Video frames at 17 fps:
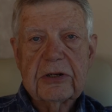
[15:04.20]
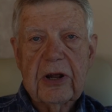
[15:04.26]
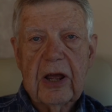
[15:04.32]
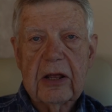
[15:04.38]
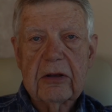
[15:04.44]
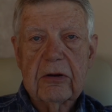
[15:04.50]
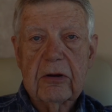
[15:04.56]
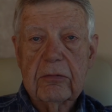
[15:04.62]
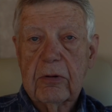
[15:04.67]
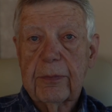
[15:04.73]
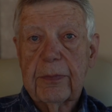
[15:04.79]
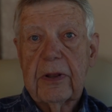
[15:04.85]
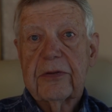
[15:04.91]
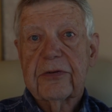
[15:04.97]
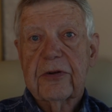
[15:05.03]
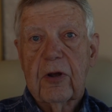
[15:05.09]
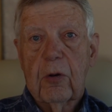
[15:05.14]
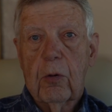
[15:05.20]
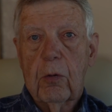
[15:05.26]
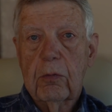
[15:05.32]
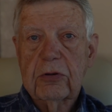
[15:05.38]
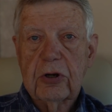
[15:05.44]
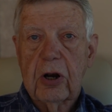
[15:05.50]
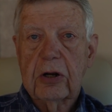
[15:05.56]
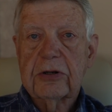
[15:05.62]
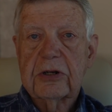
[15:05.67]
cycle and repeats the whole
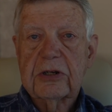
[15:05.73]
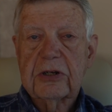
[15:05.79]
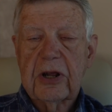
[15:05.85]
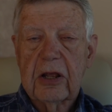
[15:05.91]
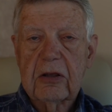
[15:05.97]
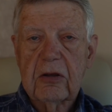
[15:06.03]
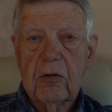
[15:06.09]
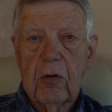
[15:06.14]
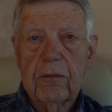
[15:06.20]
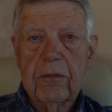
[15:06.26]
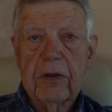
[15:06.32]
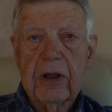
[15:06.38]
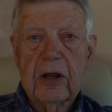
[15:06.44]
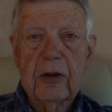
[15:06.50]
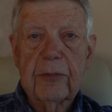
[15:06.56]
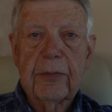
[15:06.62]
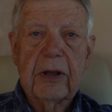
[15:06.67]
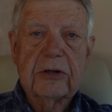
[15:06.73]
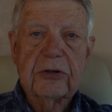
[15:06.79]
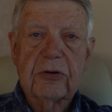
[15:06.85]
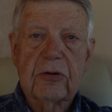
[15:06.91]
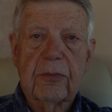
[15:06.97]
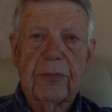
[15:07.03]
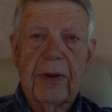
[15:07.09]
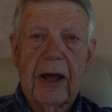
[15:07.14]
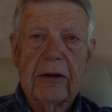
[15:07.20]
charging cycle over again to make
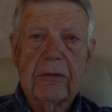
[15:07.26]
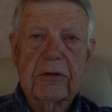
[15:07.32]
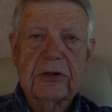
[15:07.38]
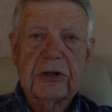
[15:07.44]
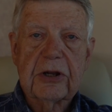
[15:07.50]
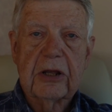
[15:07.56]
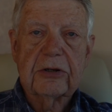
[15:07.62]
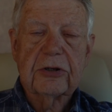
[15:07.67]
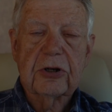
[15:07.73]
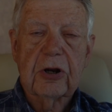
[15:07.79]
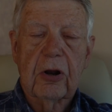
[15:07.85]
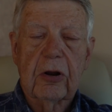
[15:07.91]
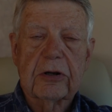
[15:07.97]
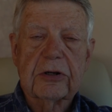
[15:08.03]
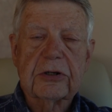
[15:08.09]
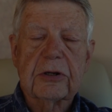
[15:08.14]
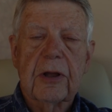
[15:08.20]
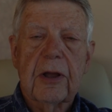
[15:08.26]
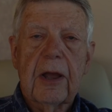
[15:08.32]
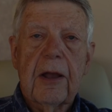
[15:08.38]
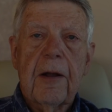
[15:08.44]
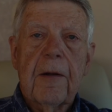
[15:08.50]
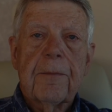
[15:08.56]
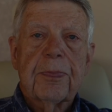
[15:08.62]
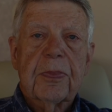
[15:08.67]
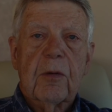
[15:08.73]
sure the battery stays charged.
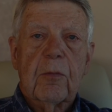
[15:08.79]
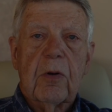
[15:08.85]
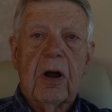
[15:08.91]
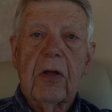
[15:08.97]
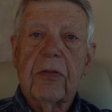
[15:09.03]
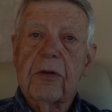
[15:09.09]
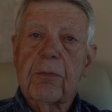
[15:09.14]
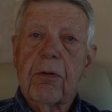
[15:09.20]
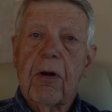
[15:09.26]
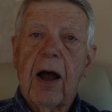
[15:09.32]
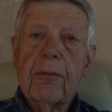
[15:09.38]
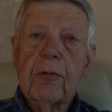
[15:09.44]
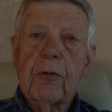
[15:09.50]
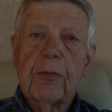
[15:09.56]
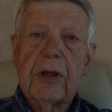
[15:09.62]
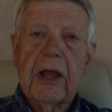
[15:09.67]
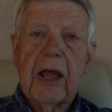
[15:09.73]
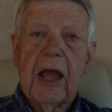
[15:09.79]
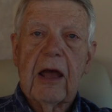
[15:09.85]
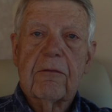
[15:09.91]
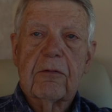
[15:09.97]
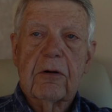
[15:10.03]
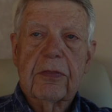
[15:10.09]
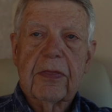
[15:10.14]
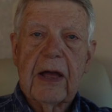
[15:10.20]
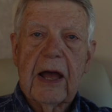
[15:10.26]
Well, the problem we have
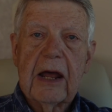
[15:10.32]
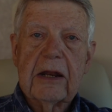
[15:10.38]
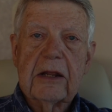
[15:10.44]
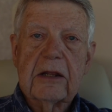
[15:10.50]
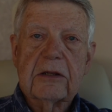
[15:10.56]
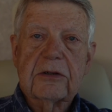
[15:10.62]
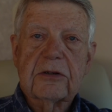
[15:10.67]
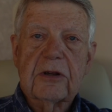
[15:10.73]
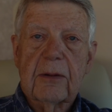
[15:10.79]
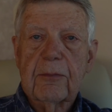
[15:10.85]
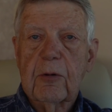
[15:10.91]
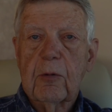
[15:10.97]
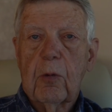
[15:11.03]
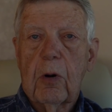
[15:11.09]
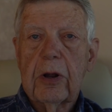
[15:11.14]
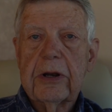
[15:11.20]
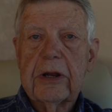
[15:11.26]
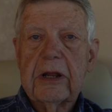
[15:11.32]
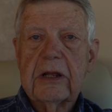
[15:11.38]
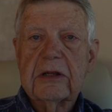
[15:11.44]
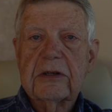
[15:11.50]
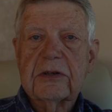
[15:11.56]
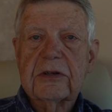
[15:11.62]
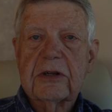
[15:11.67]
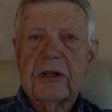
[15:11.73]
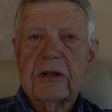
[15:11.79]
with that is, number one,
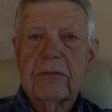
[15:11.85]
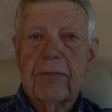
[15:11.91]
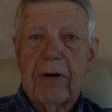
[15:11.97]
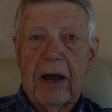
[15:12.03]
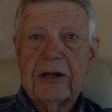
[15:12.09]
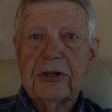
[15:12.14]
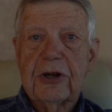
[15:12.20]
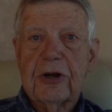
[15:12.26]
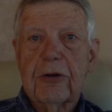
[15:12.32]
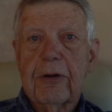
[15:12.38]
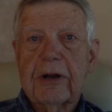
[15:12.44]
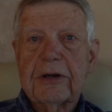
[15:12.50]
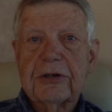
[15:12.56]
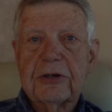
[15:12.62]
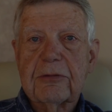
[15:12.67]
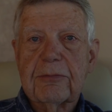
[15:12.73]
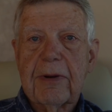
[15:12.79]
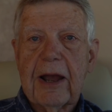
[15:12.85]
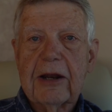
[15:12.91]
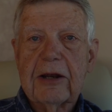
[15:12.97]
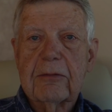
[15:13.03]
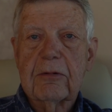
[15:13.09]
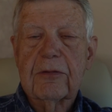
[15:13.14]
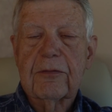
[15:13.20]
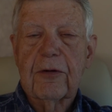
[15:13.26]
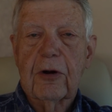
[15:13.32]
is in my generation of
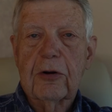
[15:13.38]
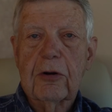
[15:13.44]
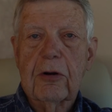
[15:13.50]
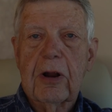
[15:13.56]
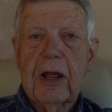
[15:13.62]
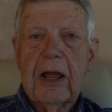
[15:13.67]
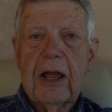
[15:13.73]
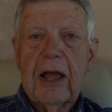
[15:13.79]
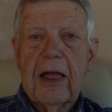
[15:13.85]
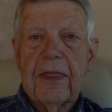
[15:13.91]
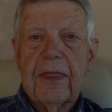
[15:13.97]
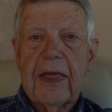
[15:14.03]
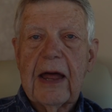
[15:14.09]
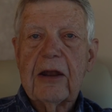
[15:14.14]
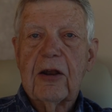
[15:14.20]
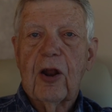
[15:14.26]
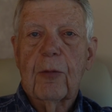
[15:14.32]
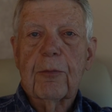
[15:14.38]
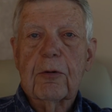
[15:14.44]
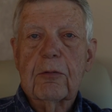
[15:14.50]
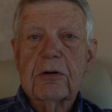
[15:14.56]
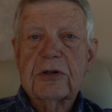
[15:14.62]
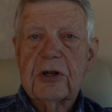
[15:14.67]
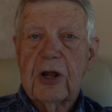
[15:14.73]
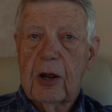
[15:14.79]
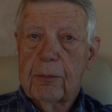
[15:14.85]
Magnum Inverter, that number
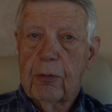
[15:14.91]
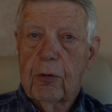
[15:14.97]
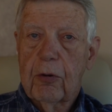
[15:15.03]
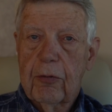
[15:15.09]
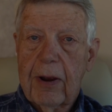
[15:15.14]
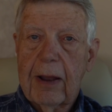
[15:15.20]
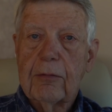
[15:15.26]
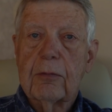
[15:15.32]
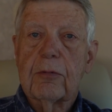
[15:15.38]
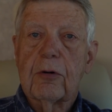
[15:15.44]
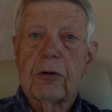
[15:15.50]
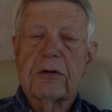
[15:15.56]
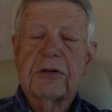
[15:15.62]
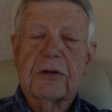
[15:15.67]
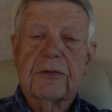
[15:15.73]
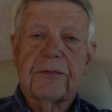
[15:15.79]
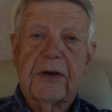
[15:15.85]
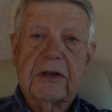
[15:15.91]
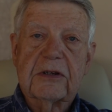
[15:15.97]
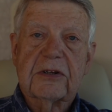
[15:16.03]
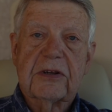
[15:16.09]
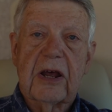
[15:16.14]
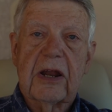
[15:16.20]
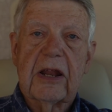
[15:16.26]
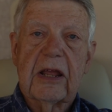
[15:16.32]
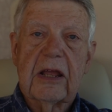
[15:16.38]
was not programmable. It was a fixed
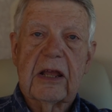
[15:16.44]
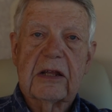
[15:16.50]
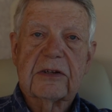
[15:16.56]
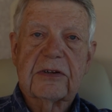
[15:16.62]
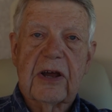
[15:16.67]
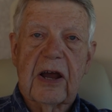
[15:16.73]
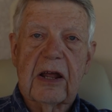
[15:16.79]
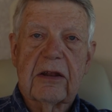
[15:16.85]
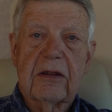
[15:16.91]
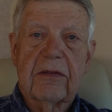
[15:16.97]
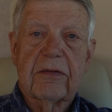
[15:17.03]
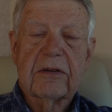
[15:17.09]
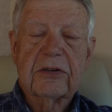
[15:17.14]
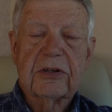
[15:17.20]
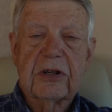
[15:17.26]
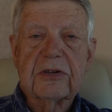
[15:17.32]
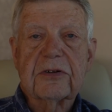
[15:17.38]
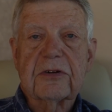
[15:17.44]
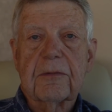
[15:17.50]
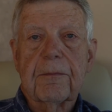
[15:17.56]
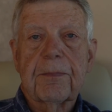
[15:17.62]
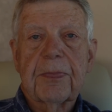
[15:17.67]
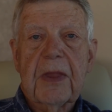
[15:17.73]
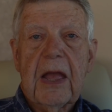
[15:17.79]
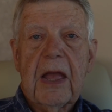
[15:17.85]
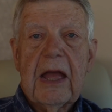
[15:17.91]
setting inside of the system.
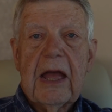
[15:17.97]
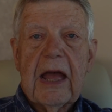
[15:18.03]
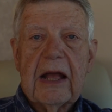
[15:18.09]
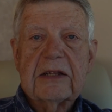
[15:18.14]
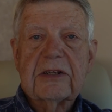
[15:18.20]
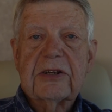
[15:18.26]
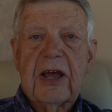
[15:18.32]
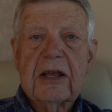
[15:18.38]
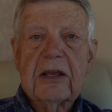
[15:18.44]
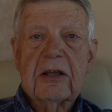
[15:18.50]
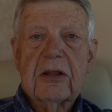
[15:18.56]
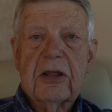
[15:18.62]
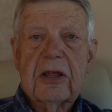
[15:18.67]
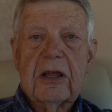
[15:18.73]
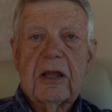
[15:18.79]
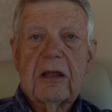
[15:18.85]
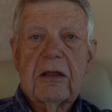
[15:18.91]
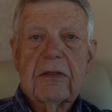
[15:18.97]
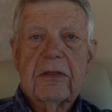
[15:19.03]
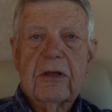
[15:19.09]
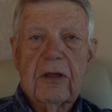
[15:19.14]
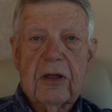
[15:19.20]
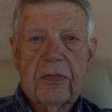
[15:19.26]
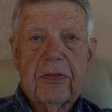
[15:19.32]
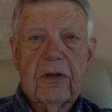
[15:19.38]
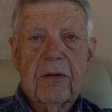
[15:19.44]
And secondly, the
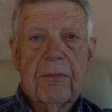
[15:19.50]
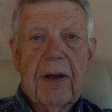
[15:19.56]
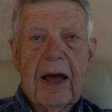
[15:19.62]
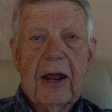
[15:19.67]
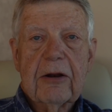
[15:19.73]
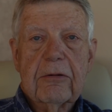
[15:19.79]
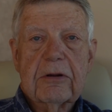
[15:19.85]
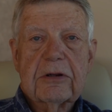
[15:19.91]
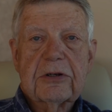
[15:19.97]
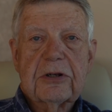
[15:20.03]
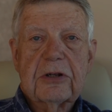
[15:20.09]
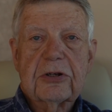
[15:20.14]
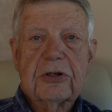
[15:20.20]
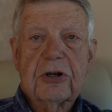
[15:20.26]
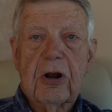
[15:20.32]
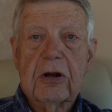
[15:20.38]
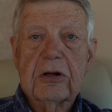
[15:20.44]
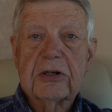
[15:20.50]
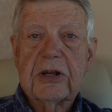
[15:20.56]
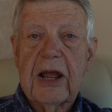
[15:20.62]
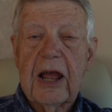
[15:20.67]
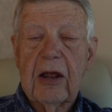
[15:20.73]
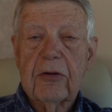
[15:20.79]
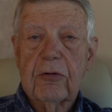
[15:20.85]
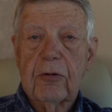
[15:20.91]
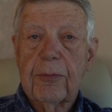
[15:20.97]
lithium batteries discharge
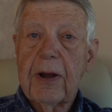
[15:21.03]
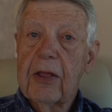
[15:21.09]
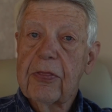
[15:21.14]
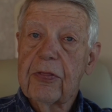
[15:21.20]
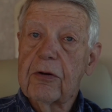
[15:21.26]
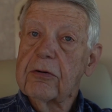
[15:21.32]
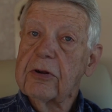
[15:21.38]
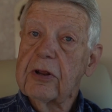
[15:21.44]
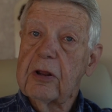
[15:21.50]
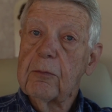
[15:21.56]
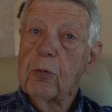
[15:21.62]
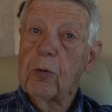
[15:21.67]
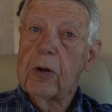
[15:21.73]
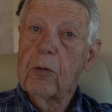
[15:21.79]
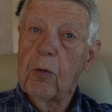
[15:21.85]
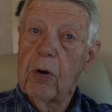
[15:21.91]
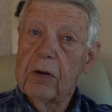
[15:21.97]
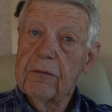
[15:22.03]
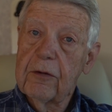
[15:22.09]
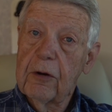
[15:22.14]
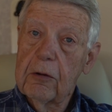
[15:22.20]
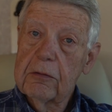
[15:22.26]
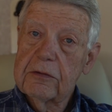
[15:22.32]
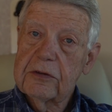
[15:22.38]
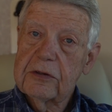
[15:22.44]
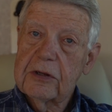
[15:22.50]
down to about thirteen point one
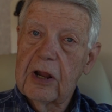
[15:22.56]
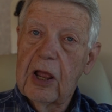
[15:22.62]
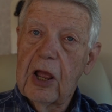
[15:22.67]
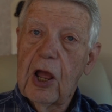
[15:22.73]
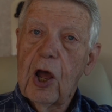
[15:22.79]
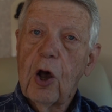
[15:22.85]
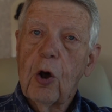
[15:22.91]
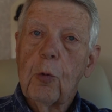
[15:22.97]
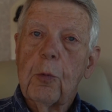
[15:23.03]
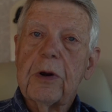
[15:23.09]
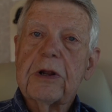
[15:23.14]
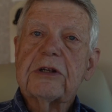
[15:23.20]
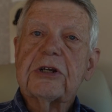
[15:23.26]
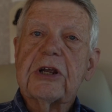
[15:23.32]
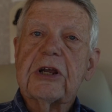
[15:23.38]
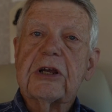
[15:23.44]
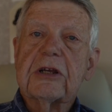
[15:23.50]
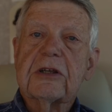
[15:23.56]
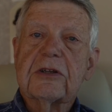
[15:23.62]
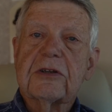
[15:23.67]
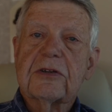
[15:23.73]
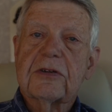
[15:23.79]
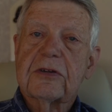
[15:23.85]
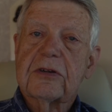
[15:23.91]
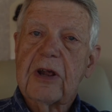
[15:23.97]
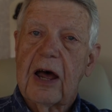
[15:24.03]
volts, which
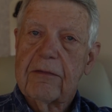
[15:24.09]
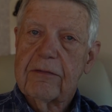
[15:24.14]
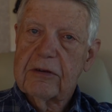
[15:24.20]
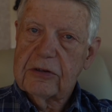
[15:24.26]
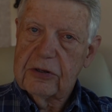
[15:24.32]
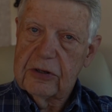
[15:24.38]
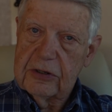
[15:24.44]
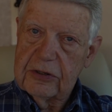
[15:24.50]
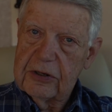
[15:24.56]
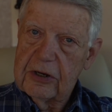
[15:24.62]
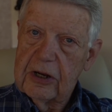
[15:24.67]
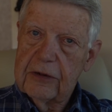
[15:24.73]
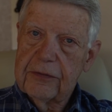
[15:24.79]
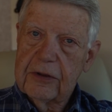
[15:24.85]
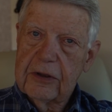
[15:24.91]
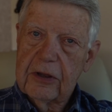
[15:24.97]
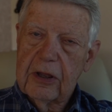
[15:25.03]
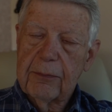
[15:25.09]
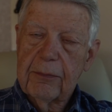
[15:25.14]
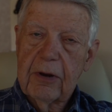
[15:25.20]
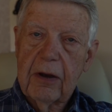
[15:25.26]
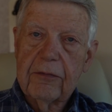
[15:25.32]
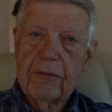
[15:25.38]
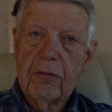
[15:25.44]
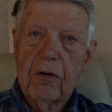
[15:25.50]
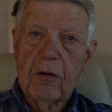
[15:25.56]
is obviously significantly
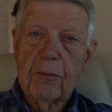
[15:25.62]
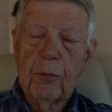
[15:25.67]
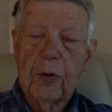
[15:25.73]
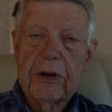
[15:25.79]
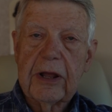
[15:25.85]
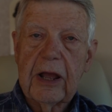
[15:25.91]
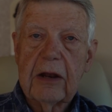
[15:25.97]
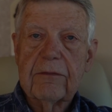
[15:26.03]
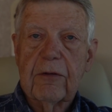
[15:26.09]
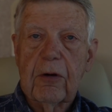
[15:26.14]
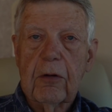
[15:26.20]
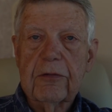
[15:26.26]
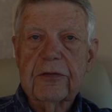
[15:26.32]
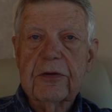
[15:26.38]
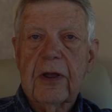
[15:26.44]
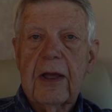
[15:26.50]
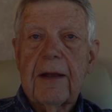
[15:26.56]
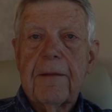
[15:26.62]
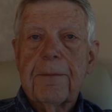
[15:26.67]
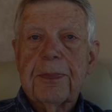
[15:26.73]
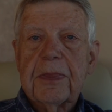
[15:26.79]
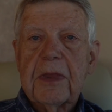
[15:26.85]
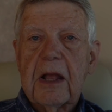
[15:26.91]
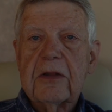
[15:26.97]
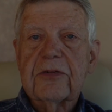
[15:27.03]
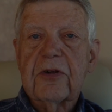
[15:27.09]
above twelve point eight volts.
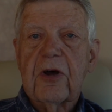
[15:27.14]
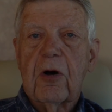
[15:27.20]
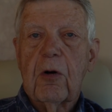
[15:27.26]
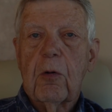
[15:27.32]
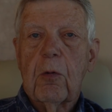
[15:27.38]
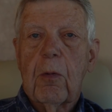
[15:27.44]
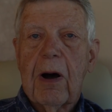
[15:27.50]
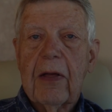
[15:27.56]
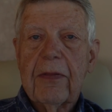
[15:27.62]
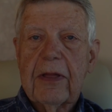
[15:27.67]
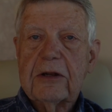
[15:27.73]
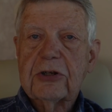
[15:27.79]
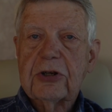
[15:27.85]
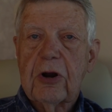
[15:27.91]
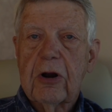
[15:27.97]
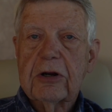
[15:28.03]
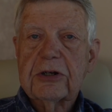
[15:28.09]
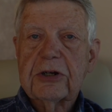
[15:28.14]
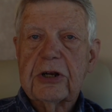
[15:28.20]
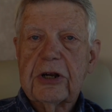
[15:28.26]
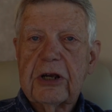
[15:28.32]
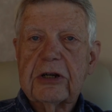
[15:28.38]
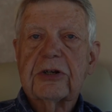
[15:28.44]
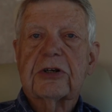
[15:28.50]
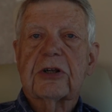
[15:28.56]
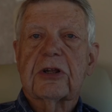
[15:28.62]
And so while they charged
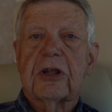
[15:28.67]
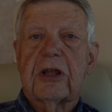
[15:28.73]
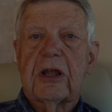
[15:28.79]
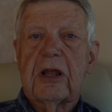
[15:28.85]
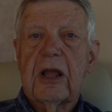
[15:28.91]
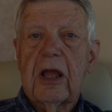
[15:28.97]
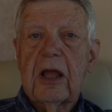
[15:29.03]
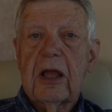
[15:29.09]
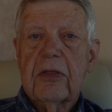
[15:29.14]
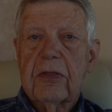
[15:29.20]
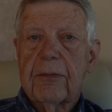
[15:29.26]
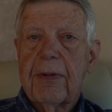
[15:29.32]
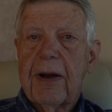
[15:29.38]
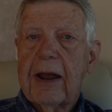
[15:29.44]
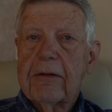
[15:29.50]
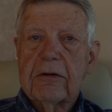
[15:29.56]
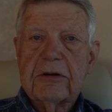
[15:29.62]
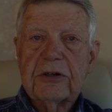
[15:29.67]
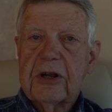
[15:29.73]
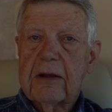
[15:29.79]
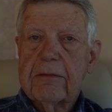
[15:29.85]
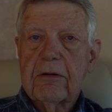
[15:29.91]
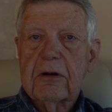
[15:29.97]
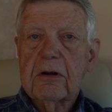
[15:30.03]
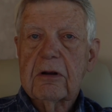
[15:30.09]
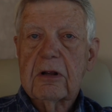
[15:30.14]
initially, the batteries
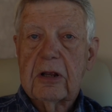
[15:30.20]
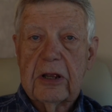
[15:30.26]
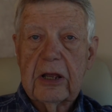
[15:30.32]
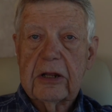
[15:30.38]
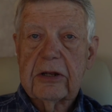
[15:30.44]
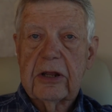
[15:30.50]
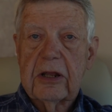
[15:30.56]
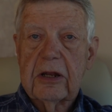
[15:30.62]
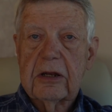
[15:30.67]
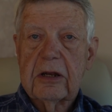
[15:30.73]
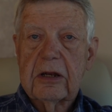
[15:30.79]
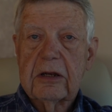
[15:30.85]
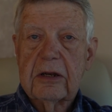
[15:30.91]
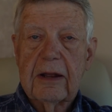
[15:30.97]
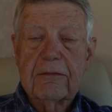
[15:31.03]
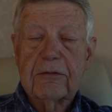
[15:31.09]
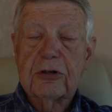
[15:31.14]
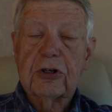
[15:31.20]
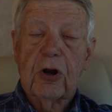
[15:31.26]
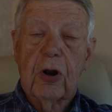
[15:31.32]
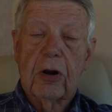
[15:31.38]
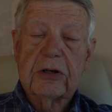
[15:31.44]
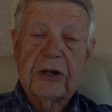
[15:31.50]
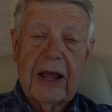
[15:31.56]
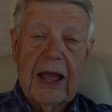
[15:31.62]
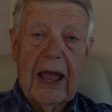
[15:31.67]
never kicked in and never
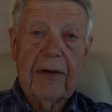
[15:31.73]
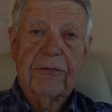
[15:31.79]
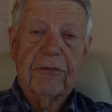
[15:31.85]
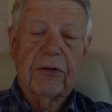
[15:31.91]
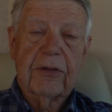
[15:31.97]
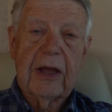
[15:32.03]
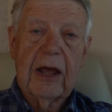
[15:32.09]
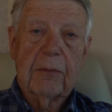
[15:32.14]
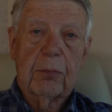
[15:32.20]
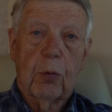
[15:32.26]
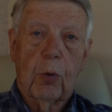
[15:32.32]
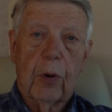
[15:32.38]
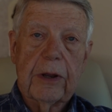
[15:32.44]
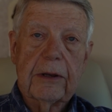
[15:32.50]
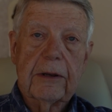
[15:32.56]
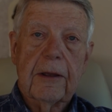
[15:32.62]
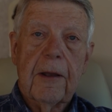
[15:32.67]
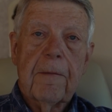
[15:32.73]
charged after that point.